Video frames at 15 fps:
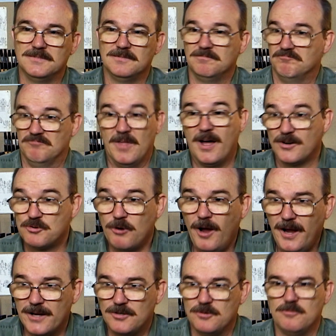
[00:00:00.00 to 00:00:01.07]
not
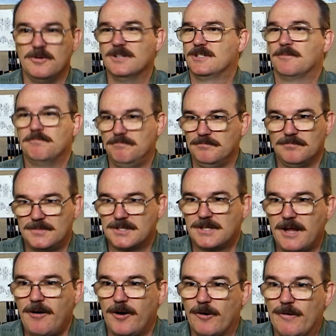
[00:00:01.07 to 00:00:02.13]
trying to, ends up
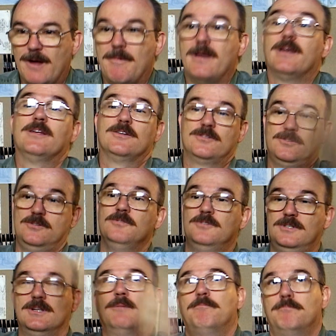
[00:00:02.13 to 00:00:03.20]
scaring Ram Man. He shoots
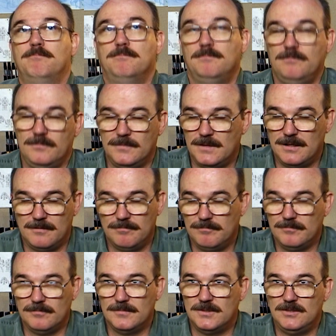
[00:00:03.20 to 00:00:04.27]
up and
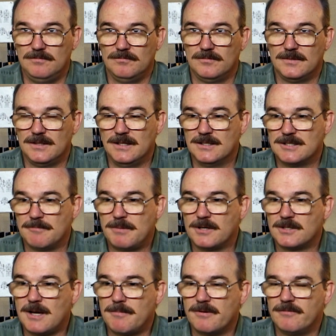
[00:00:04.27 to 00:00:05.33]
ends up on
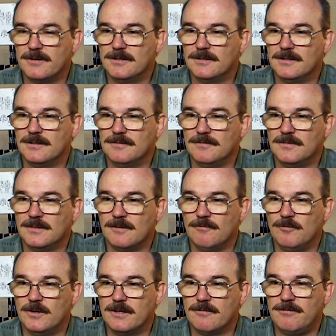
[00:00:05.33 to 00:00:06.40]
top of
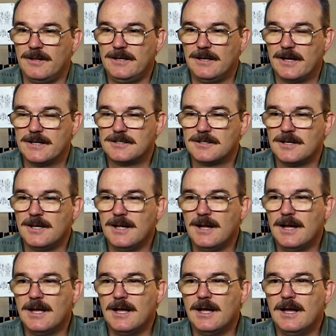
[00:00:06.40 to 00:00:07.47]
one of the floodlights.
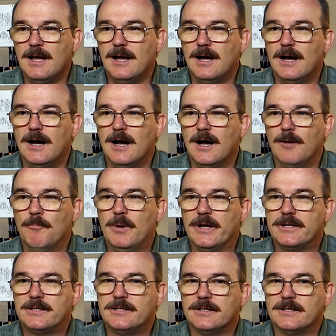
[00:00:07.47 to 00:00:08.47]
But